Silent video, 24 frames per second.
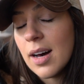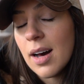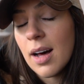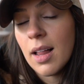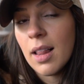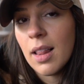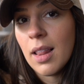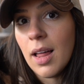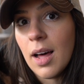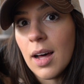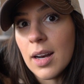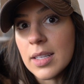
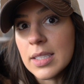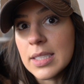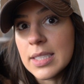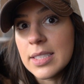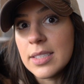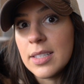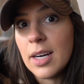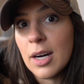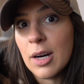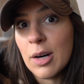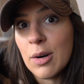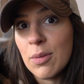a lot of
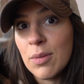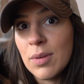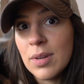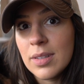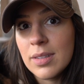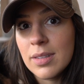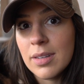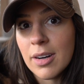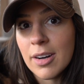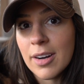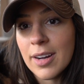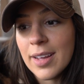snow
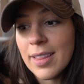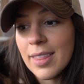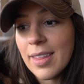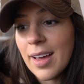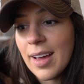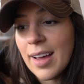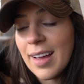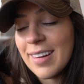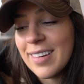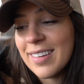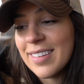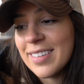during
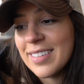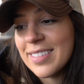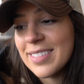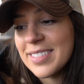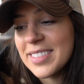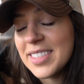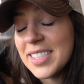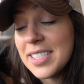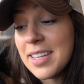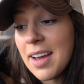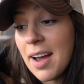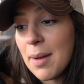that
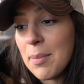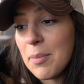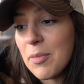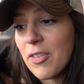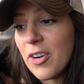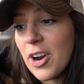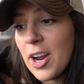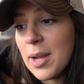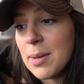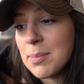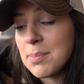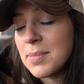time
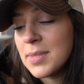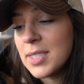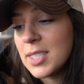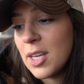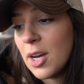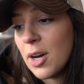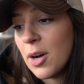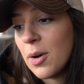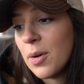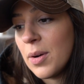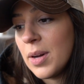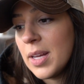frame,
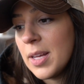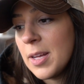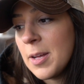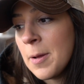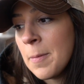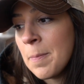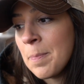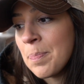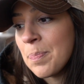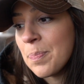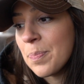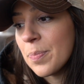so
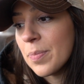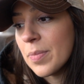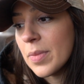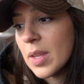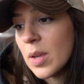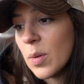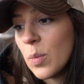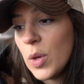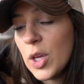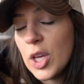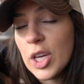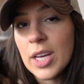
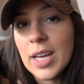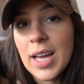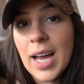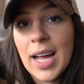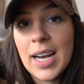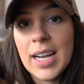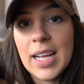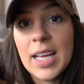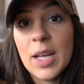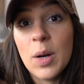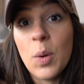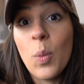we could
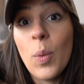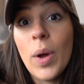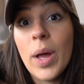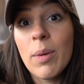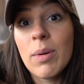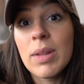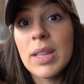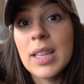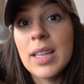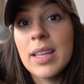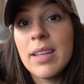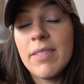kind of get away
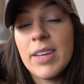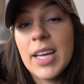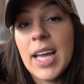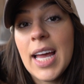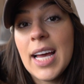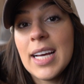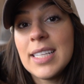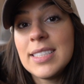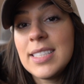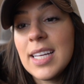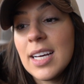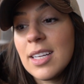with leaving
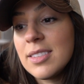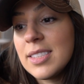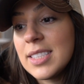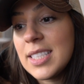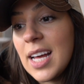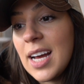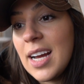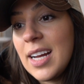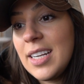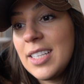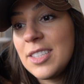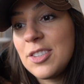heads
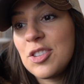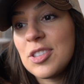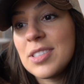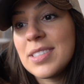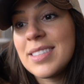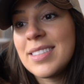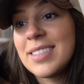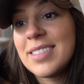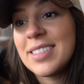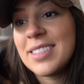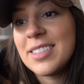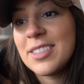outside. It
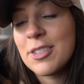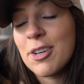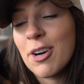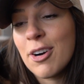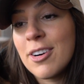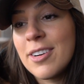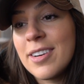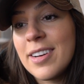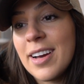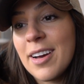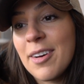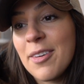just
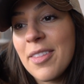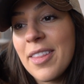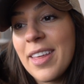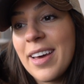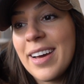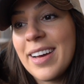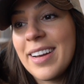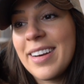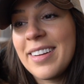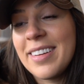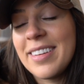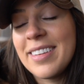turned out
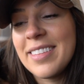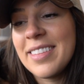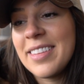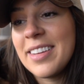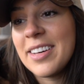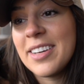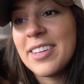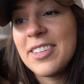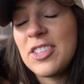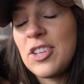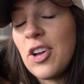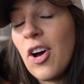that
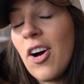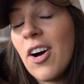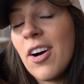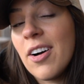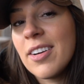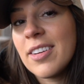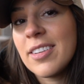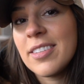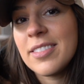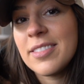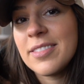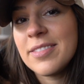the
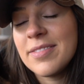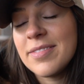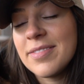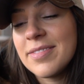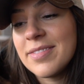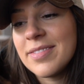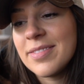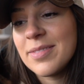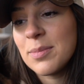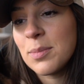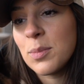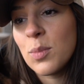dog
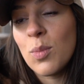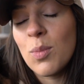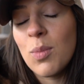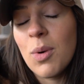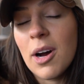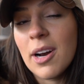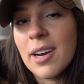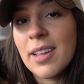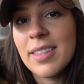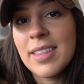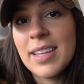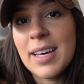
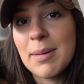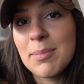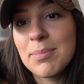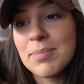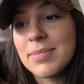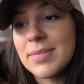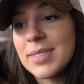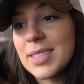wanted them,